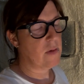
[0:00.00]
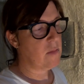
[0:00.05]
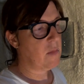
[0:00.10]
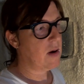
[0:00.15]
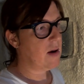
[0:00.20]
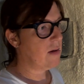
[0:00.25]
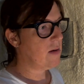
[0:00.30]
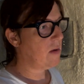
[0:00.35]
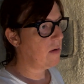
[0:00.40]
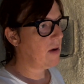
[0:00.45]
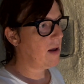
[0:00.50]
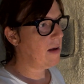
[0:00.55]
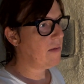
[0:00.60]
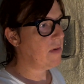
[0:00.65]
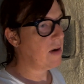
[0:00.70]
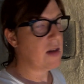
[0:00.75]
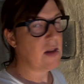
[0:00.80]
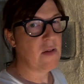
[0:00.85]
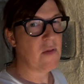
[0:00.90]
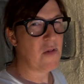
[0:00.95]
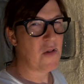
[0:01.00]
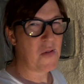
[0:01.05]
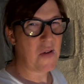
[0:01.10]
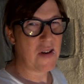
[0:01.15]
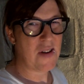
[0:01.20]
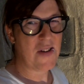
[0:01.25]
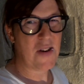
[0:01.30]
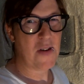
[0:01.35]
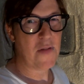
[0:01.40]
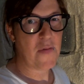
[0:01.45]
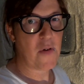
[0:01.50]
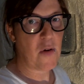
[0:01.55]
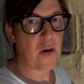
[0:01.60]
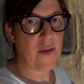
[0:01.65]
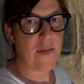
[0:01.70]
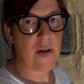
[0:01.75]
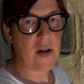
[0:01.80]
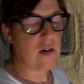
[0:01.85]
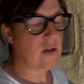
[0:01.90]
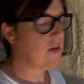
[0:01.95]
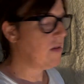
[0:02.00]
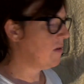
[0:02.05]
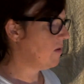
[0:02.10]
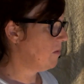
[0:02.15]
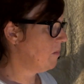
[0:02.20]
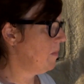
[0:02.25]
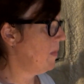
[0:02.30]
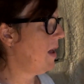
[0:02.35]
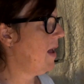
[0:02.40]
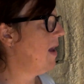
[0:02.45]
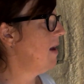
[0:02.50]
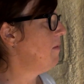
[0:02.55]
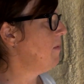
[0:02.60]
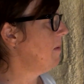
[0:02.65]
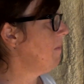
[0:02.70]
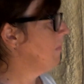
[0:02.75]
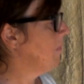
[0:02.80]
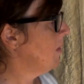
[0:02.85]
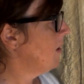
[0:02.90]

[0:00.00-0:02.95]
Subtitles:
when I don't have any 240 volt or, yeah, anyway.